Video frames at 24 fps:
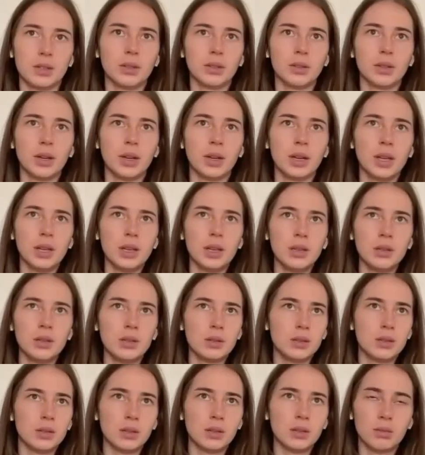So there
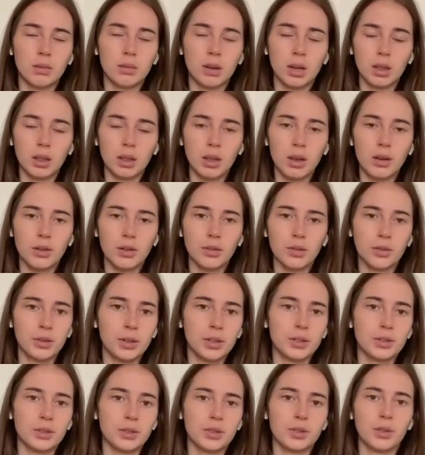is a lot of
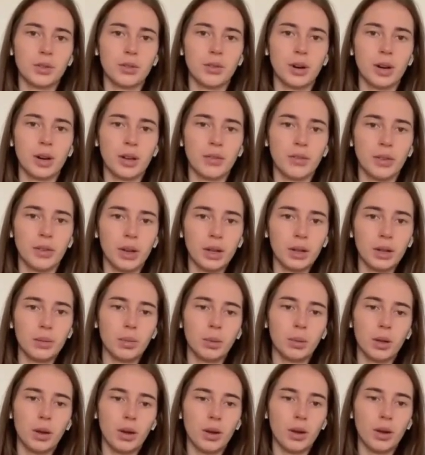research already
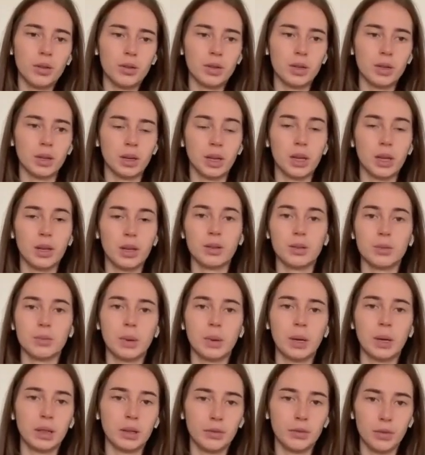available on techniques,
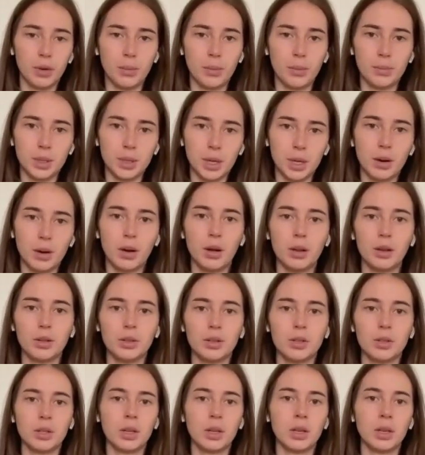mainly from
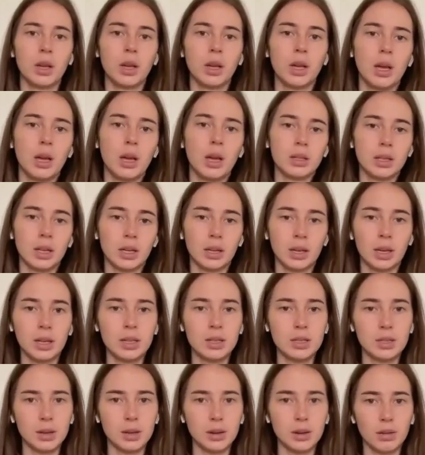psychology,
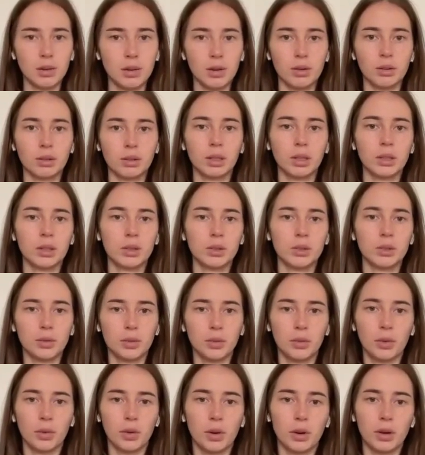techniques that are currently
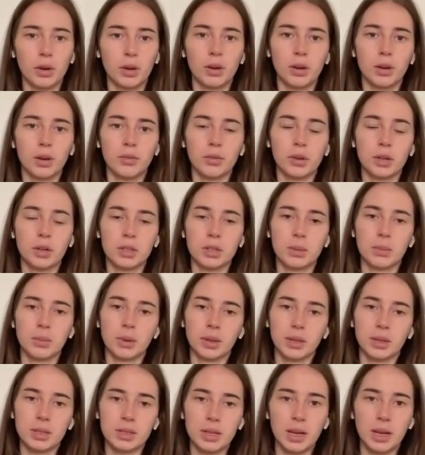used for
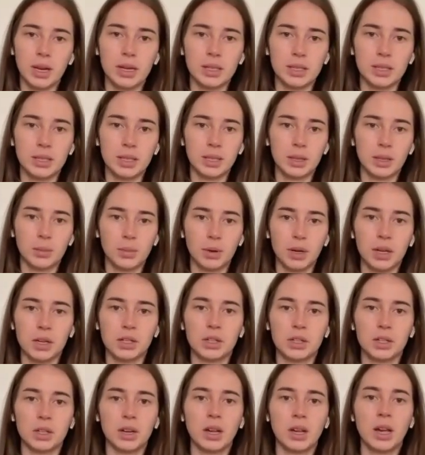example, anxiety,
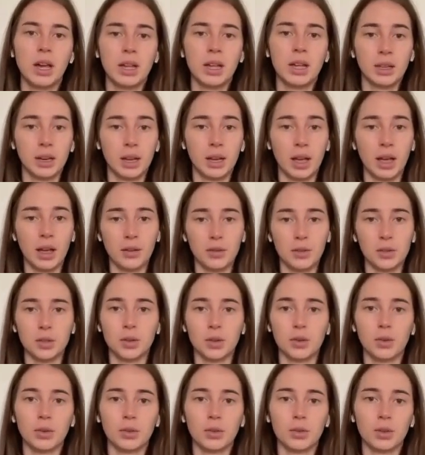depression, that have
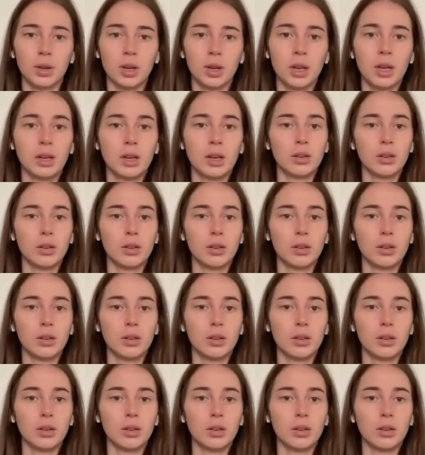shown